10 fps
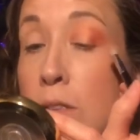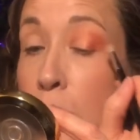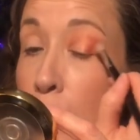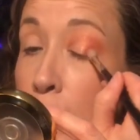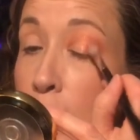
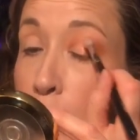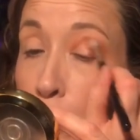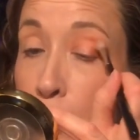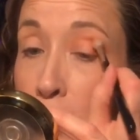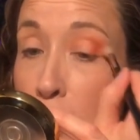So his
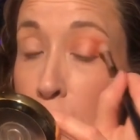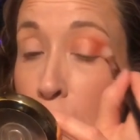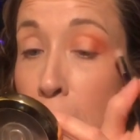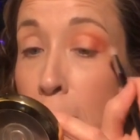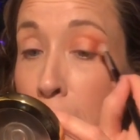shoulder has
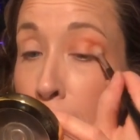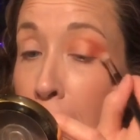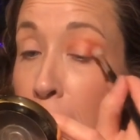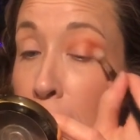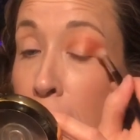really been
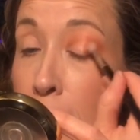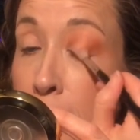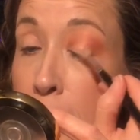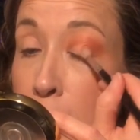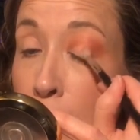bothering him.
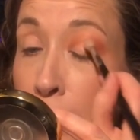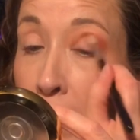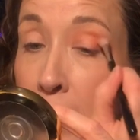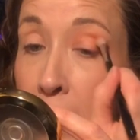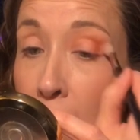So
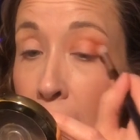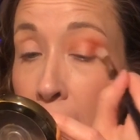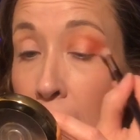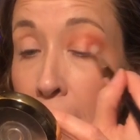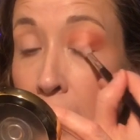finally
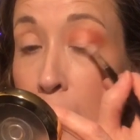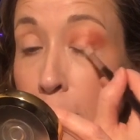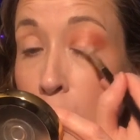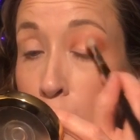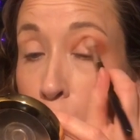I got
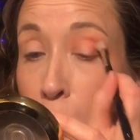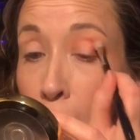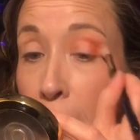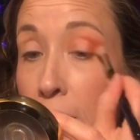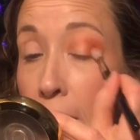him to
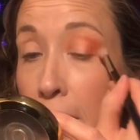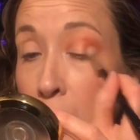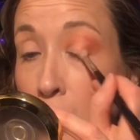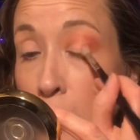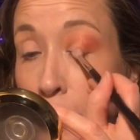call the
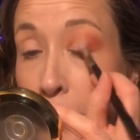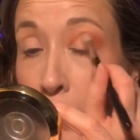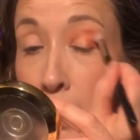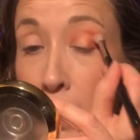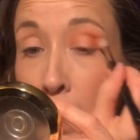doctor,
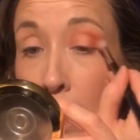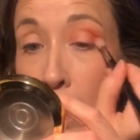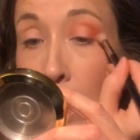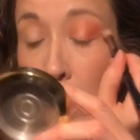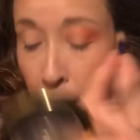
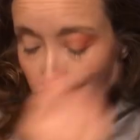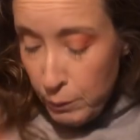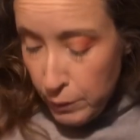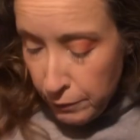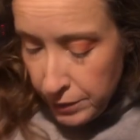and we
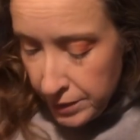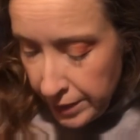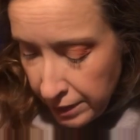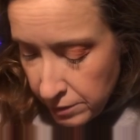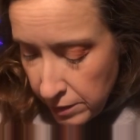went over to the
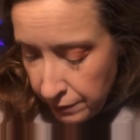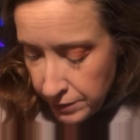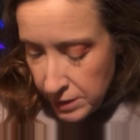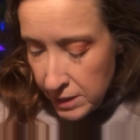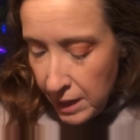doctor's
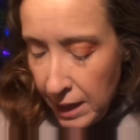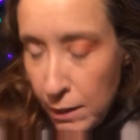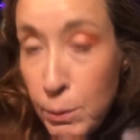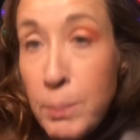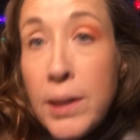office today
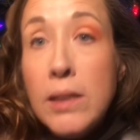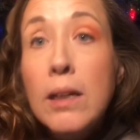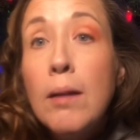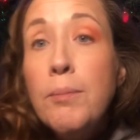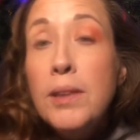and we picked
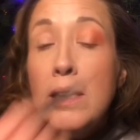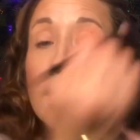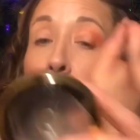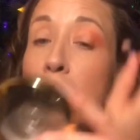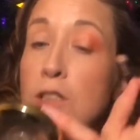up
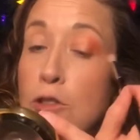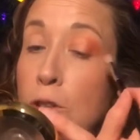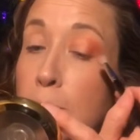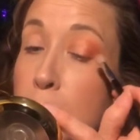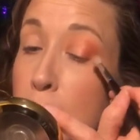the
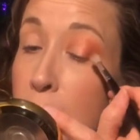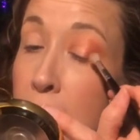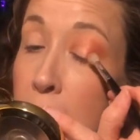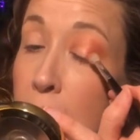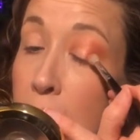script so
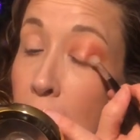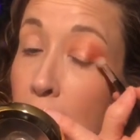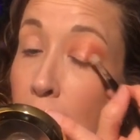he could